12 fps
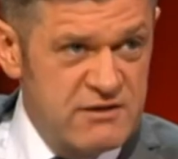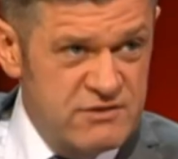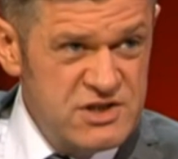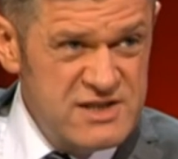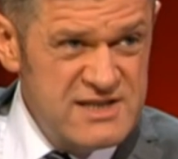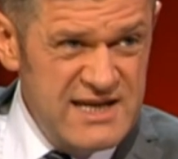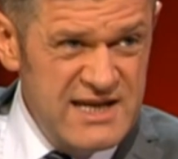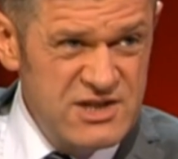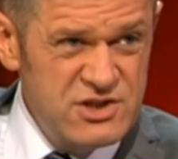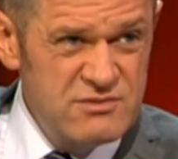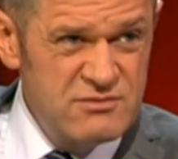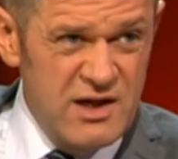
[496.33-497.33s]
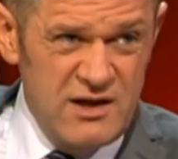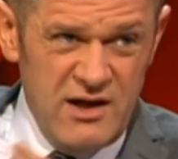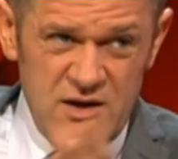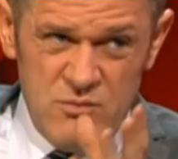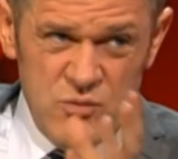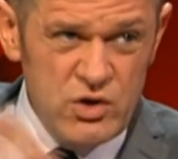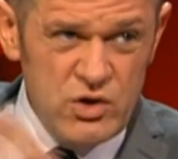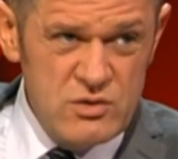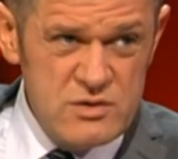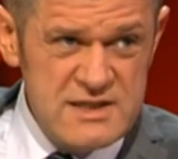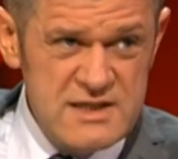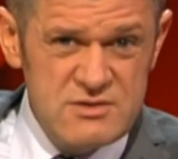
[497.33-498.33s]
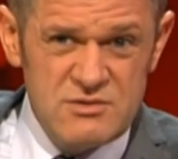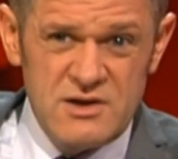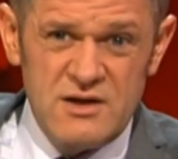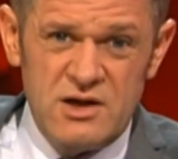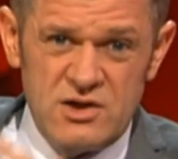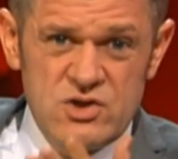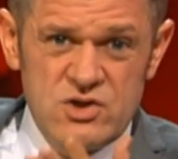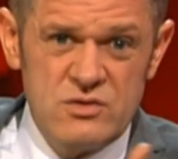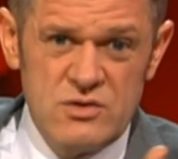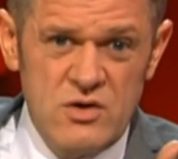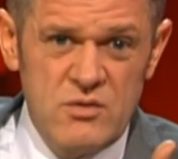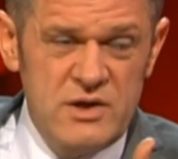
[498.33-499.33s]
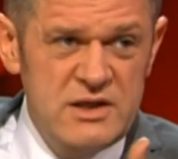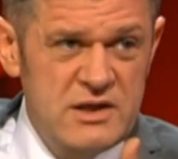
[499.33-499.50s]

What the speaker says: television station. A lot of money goes into it. I'm not sure how